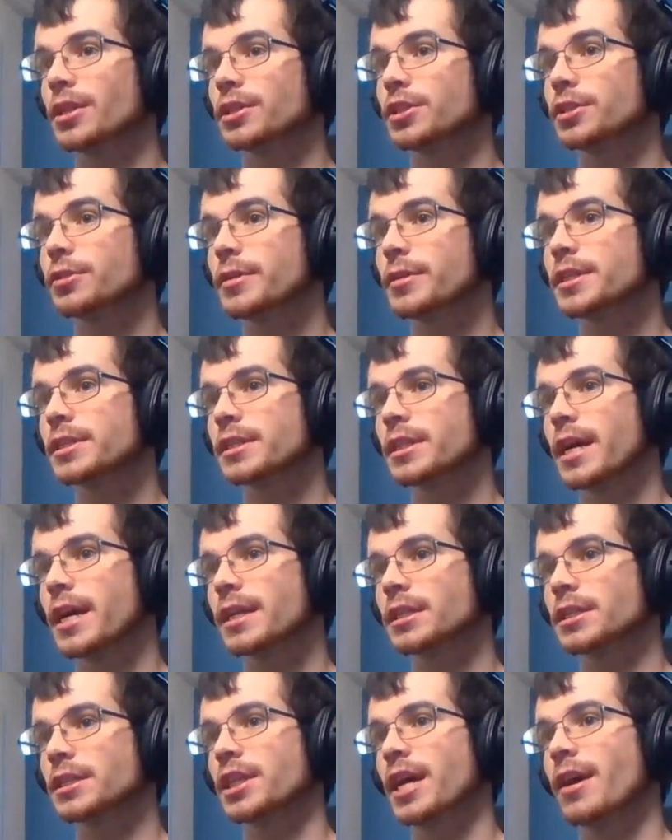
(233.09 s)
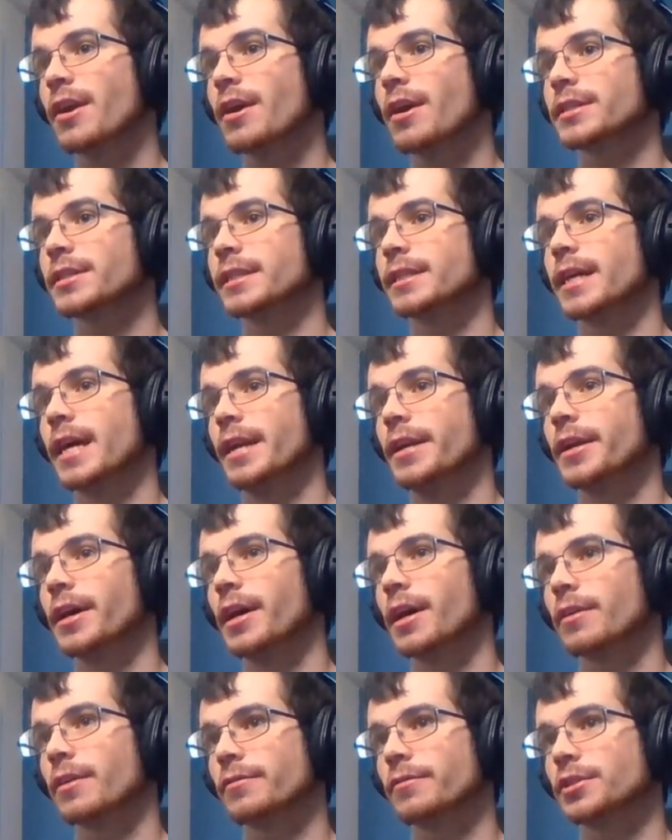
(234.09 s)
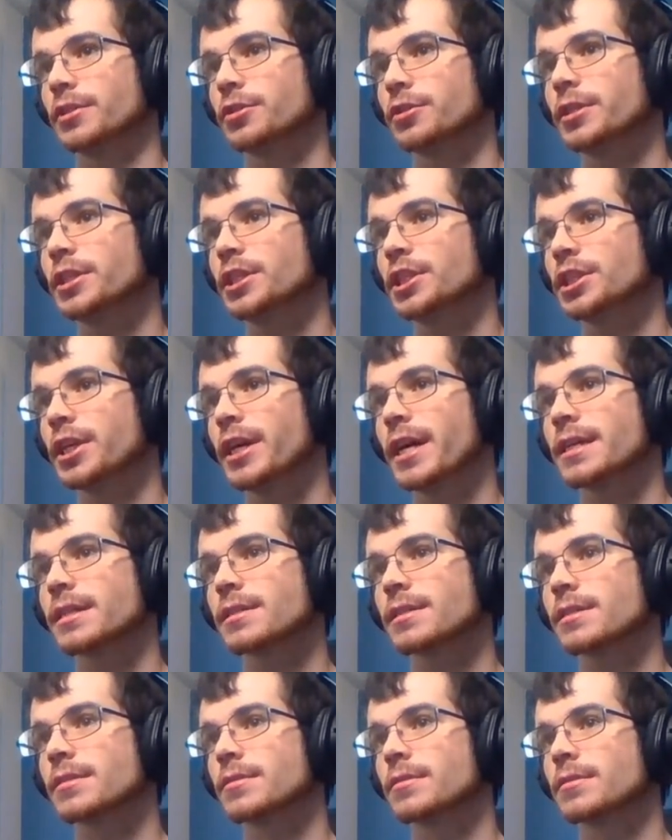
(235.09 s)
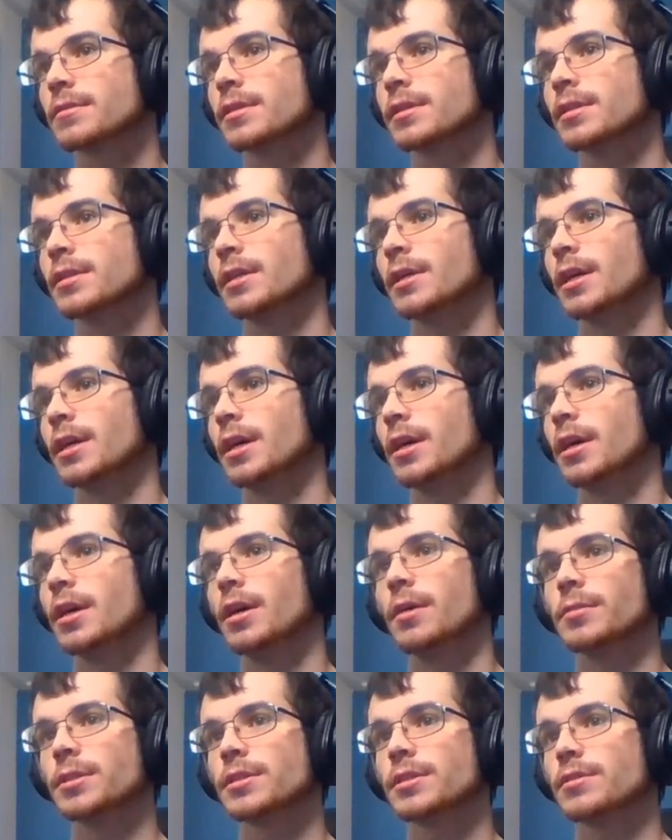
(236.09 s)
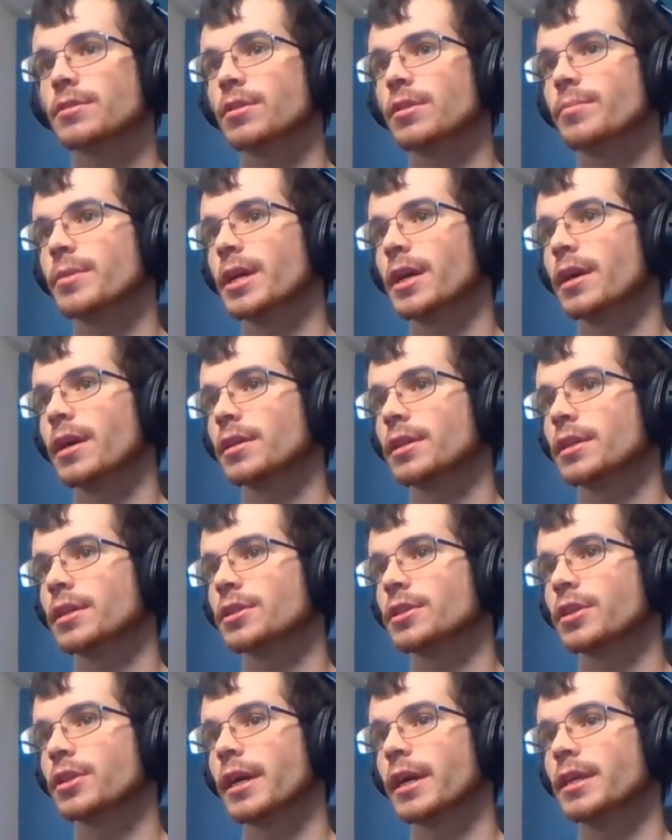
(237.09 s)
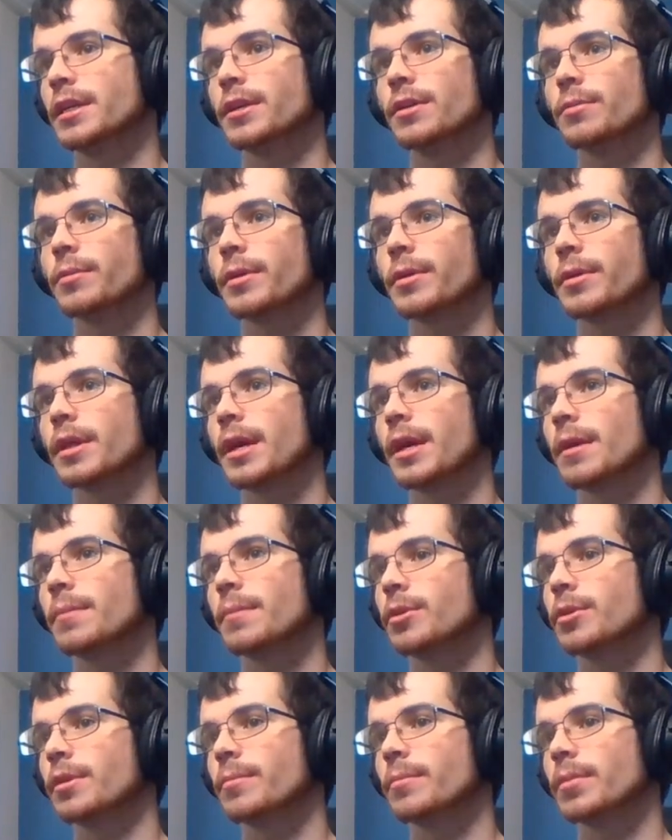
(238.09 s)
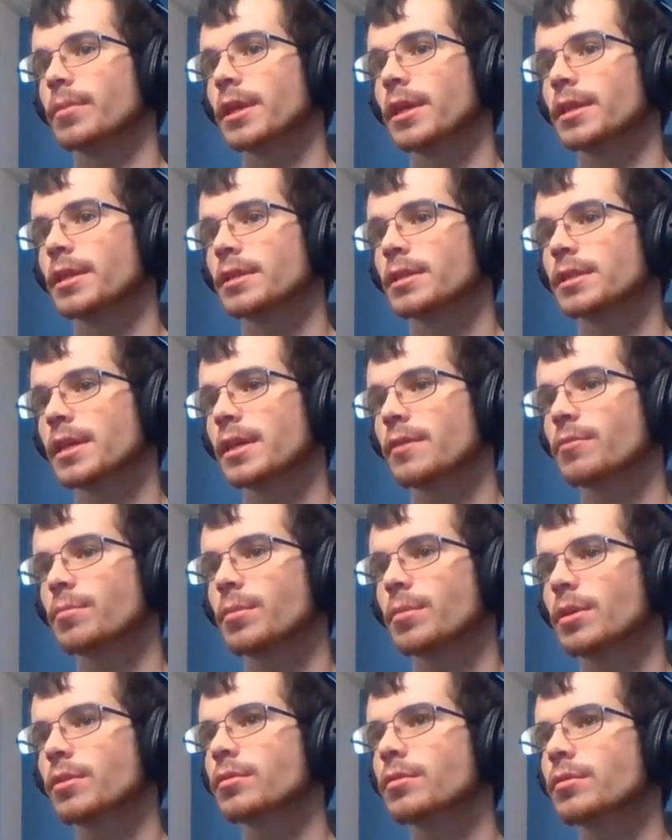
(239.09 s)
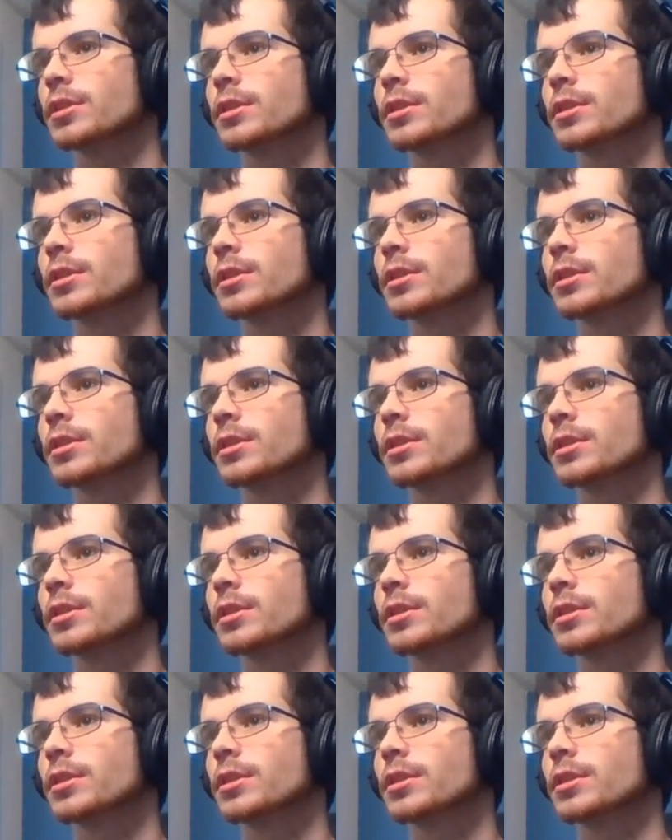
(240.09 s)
Tree strats. Shout out to 10 Dog for tree strats. This is going to be ugly to try and deal with. I'm going to play the safe approach.